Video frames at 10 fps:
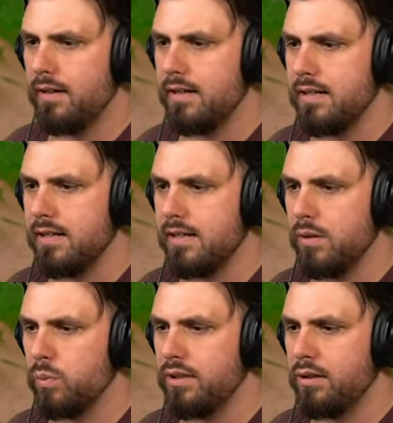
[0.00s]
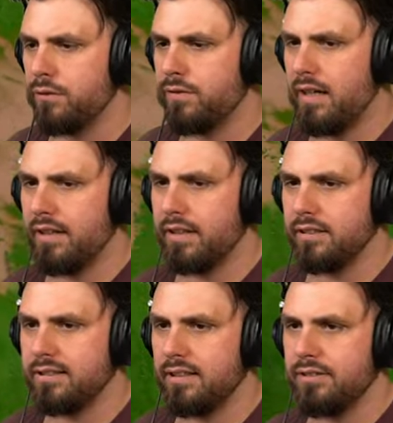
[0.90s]
Uh, we need to find
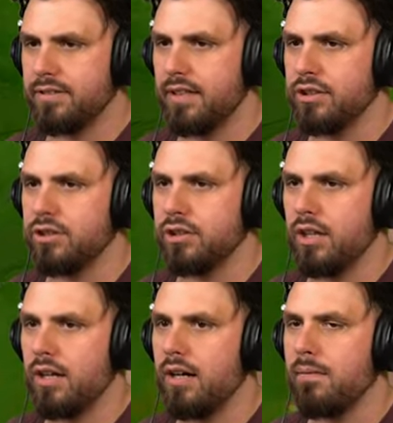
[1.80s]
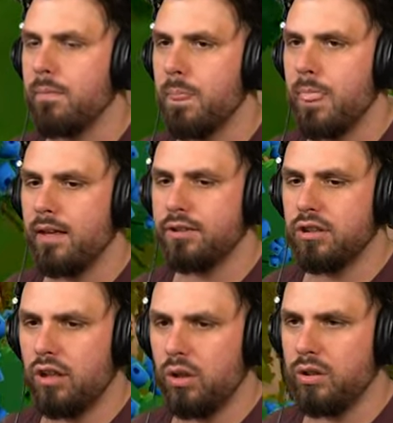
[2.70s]
ourselves a saw.
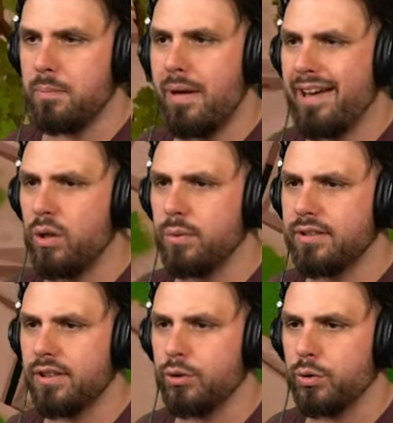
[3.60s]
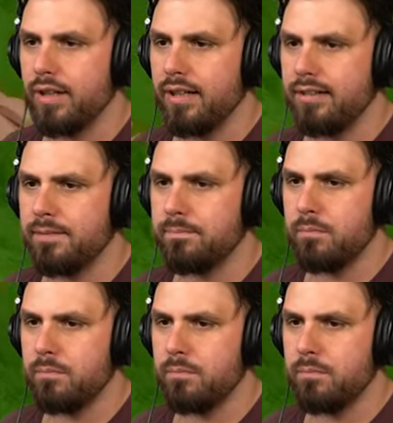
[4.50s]
So the battery was in a crate.